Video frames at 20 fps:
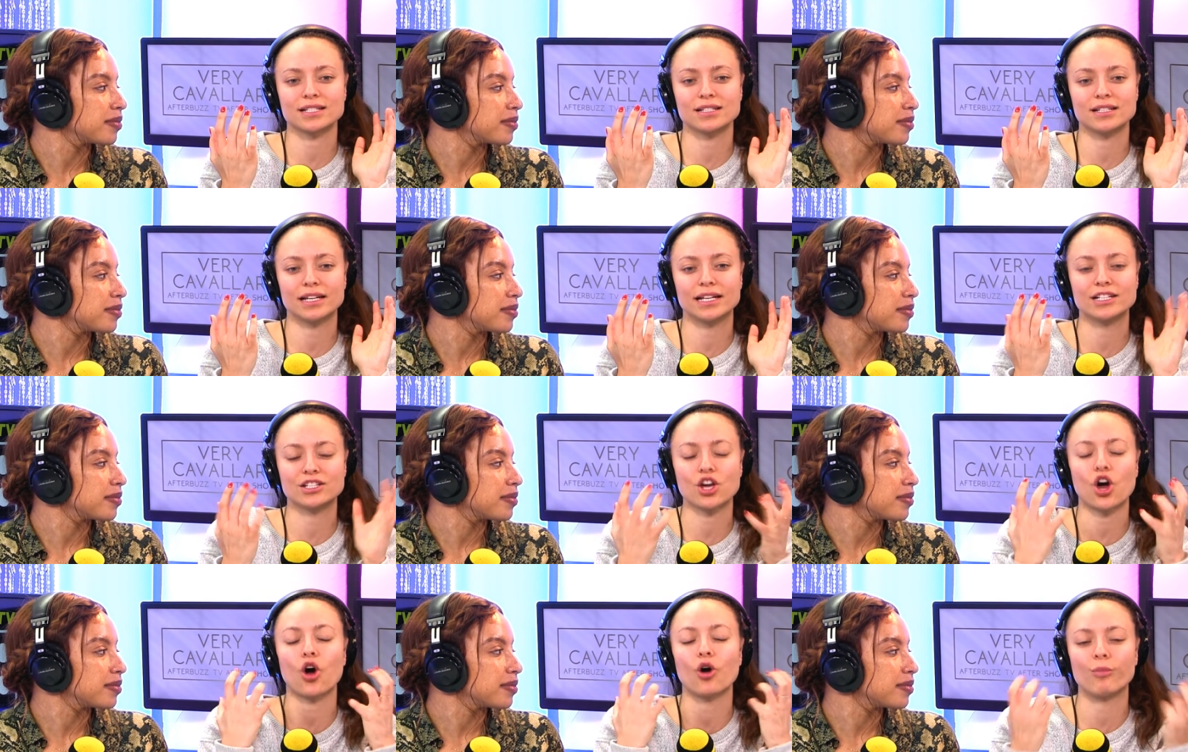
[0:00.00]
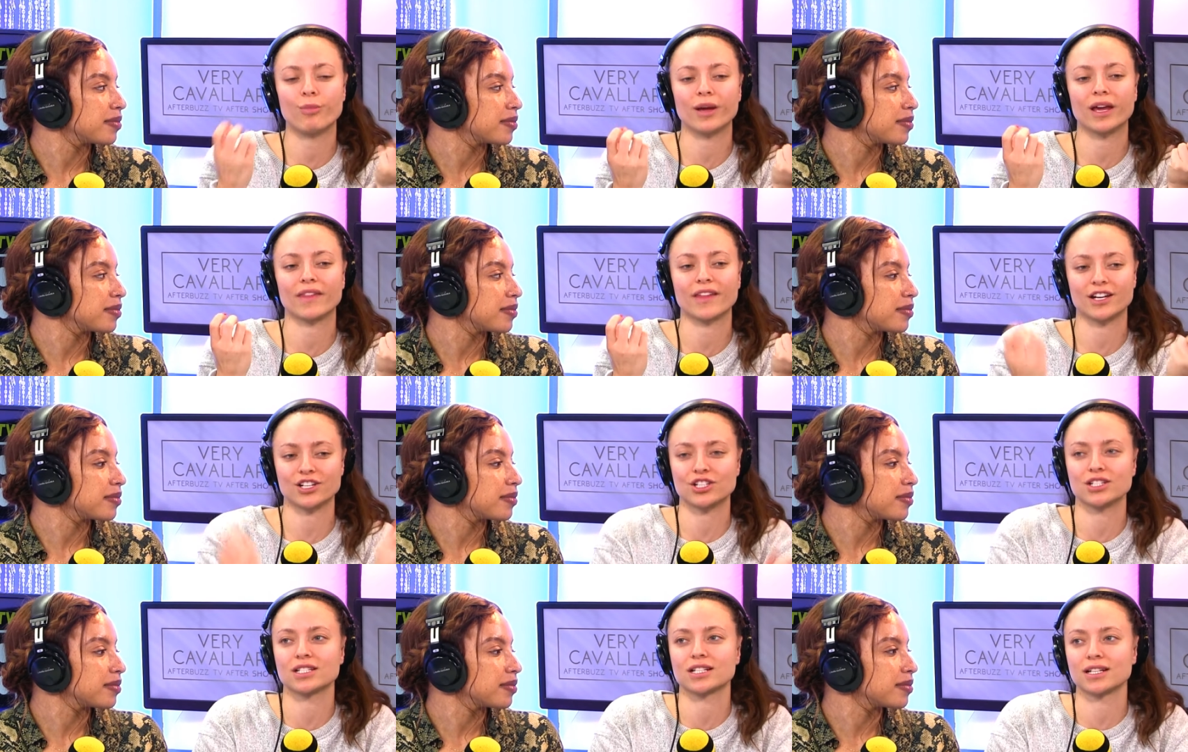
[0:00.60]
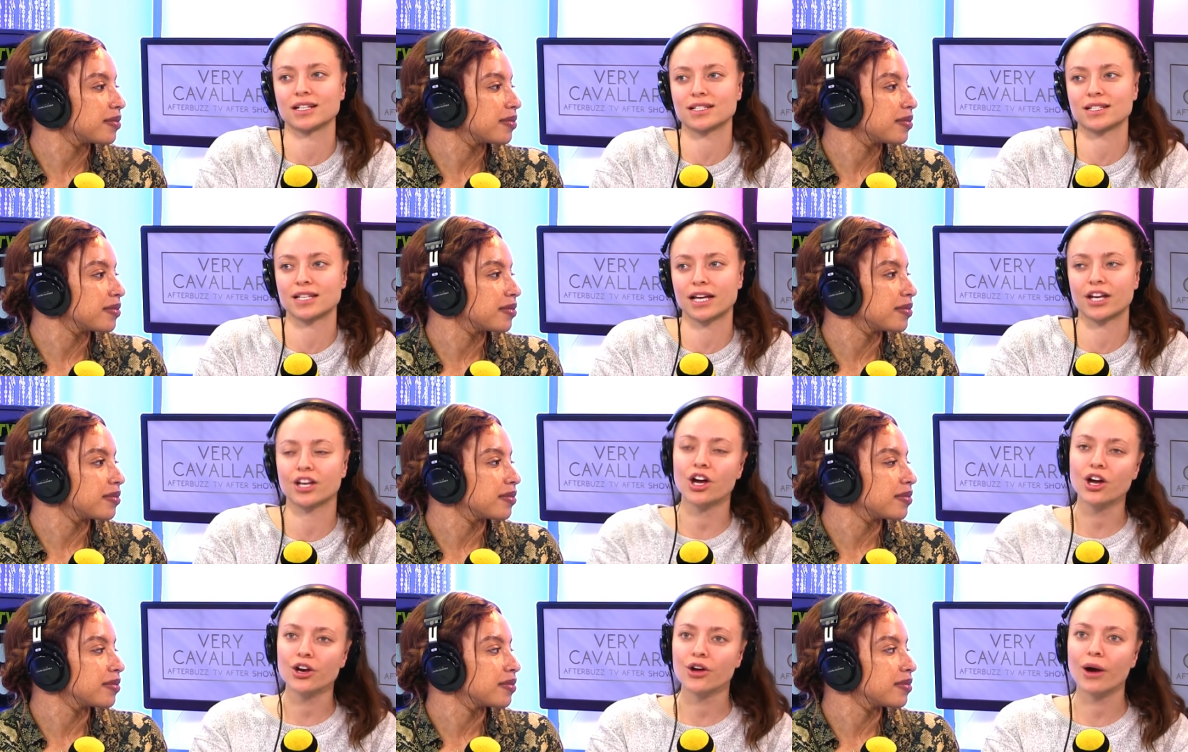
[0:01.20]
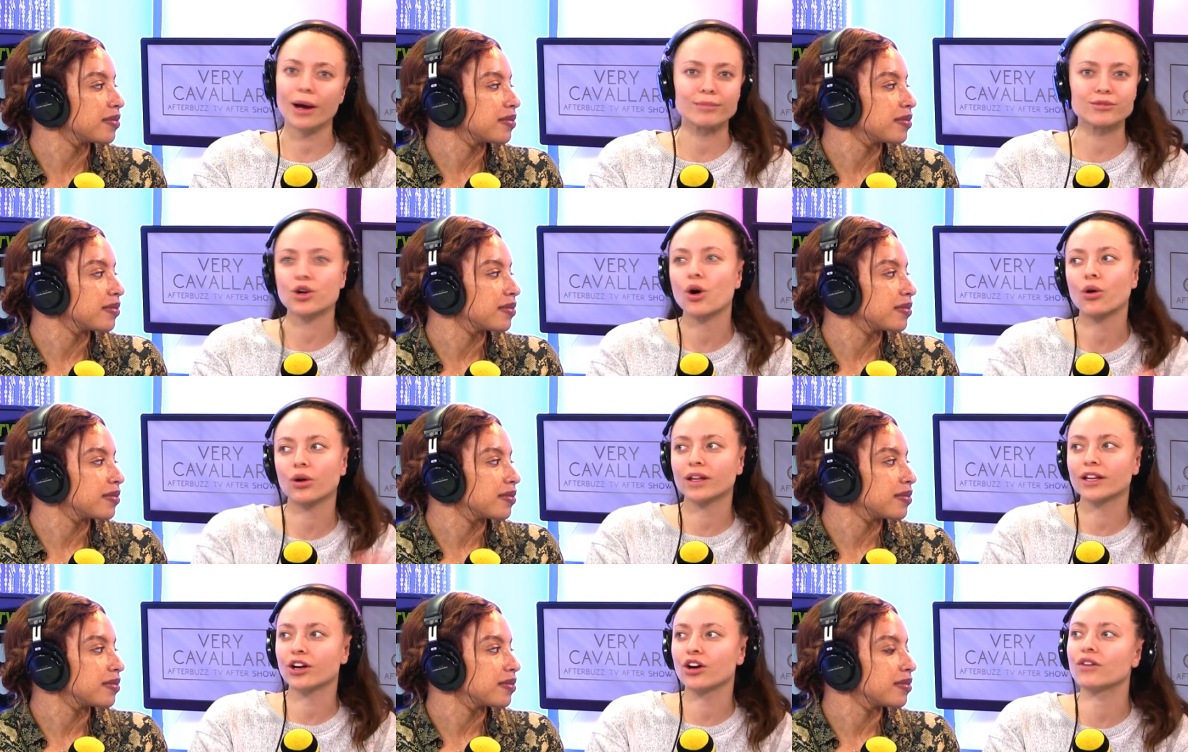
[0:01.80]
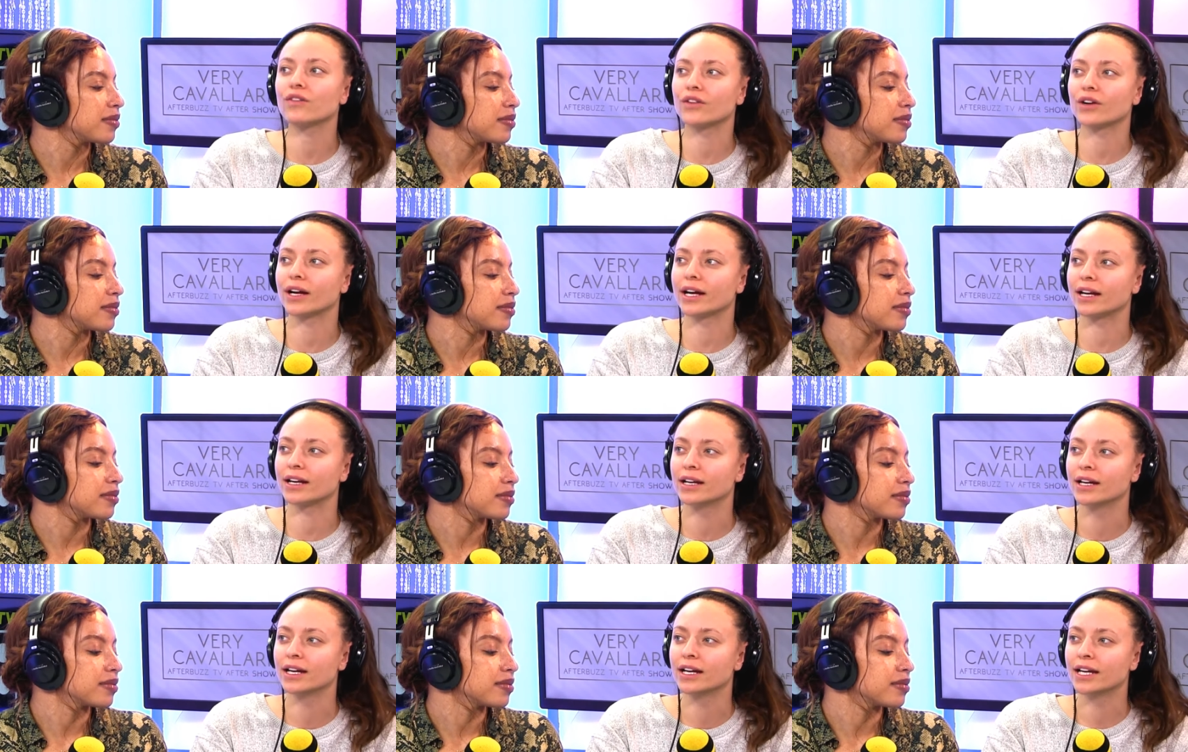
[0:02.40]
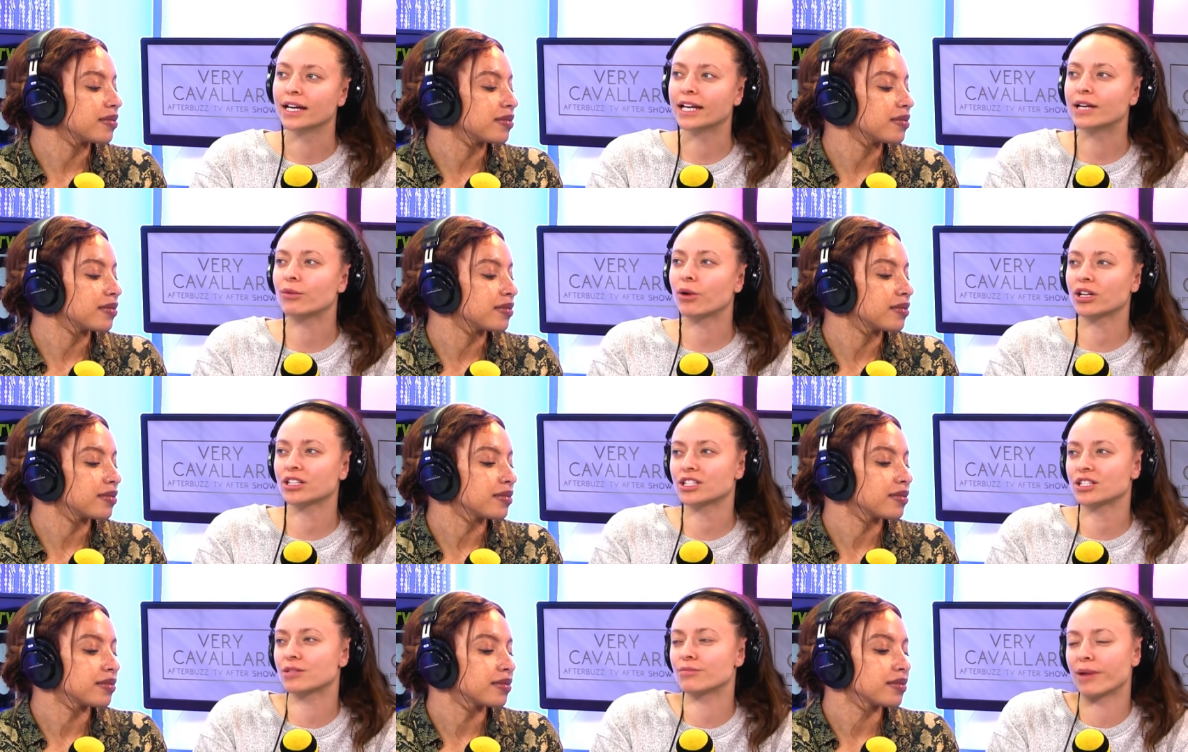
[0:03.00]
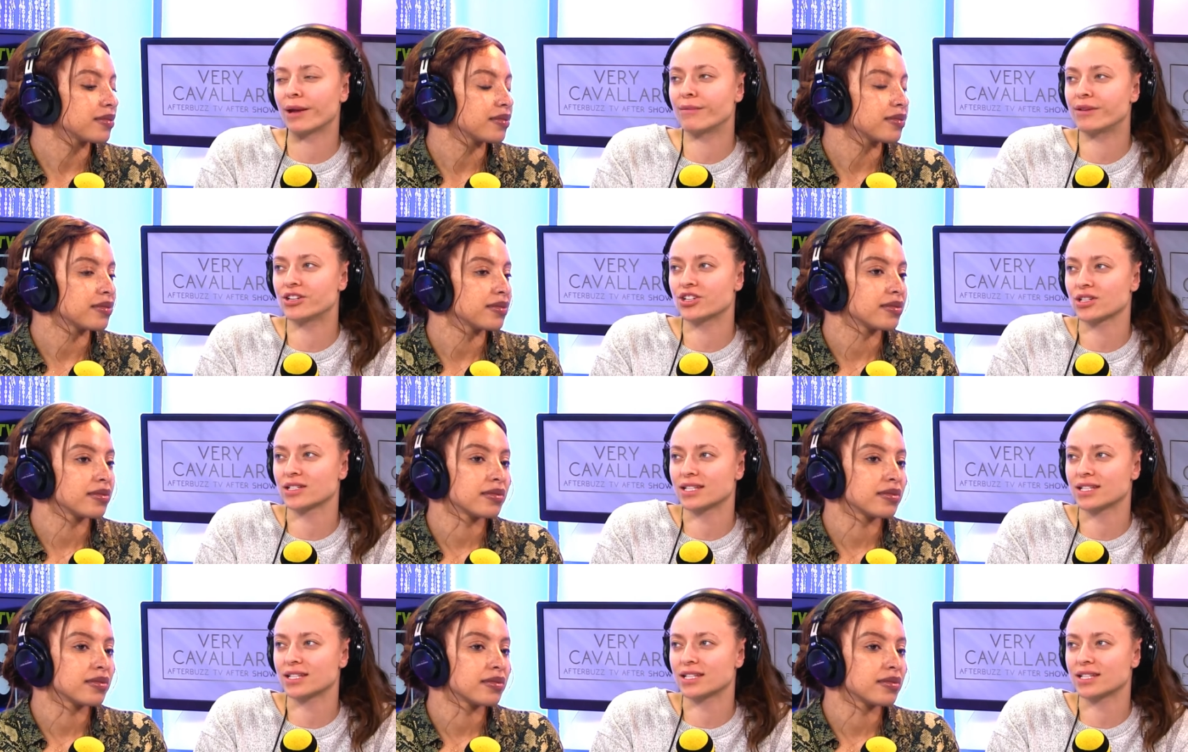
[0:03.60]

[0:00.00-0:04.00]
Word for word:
Speaker 1: he's hoping that she's going to say, no, I'm totally over it. He wants to maybe just